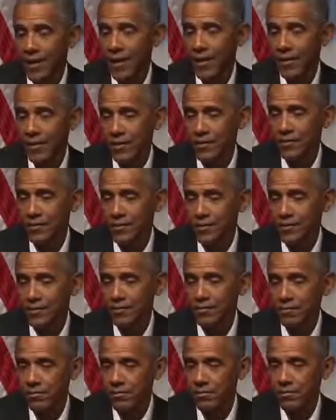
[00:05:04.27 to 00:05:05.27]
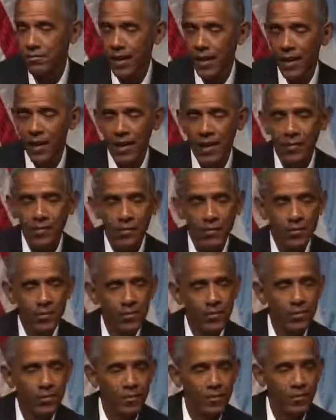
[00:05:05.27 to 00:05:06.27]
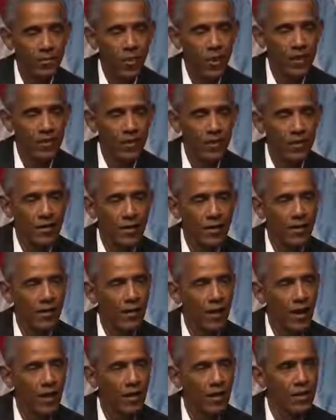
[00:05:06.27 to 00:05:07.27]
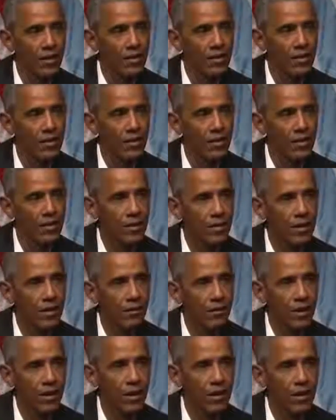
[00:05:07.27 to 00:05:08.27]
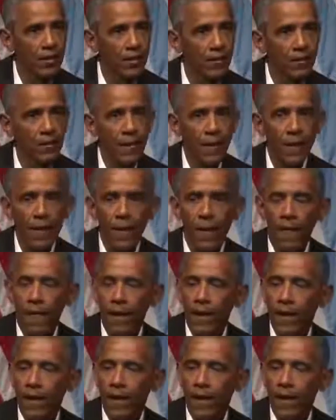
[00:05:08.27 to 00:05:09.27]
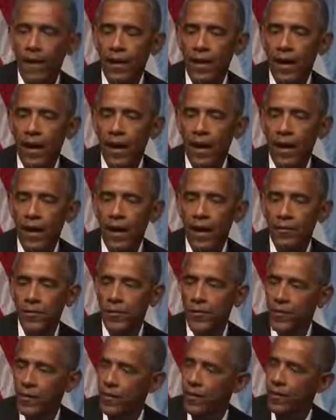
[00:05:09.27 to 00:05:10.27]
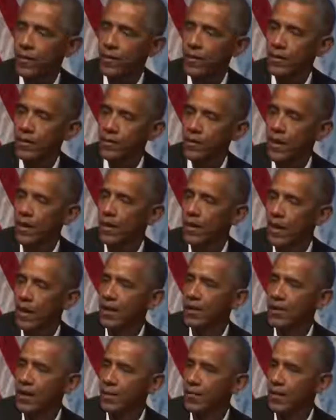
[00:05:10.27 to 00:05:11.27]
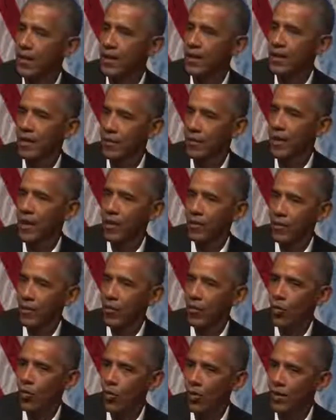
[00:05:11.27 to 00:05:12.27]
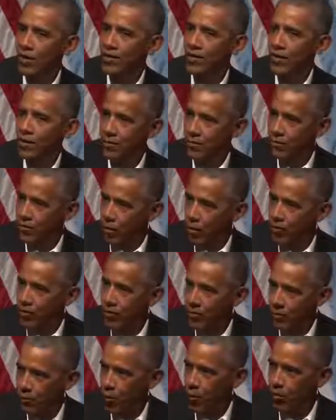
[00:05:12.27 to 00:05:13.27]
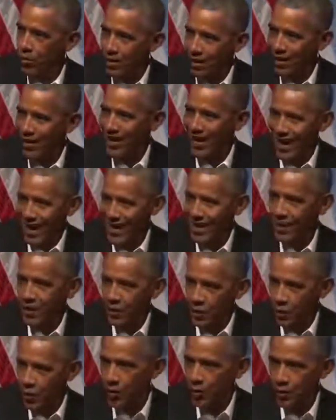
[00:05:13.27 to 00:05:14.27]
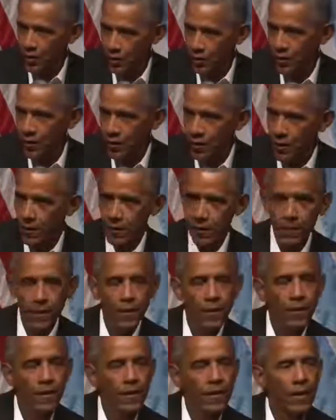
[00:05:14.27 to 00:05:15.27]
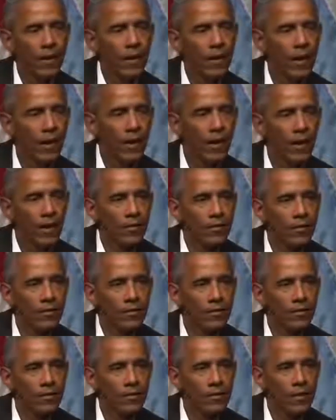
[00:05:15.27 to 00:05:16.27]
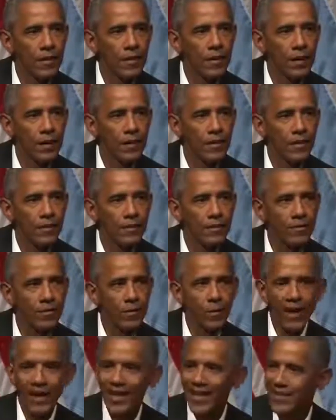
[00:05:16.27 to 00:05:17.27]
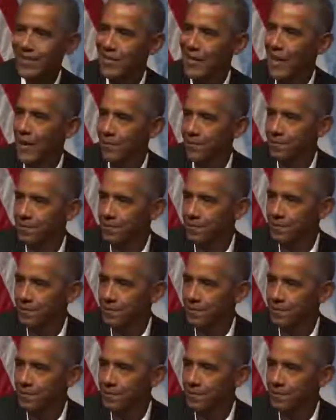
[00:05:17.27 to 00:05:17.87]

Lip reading: now of my presidency, now that it's completed, I'm spending a lot of time thinking about what is the most important thing I can do for my next job.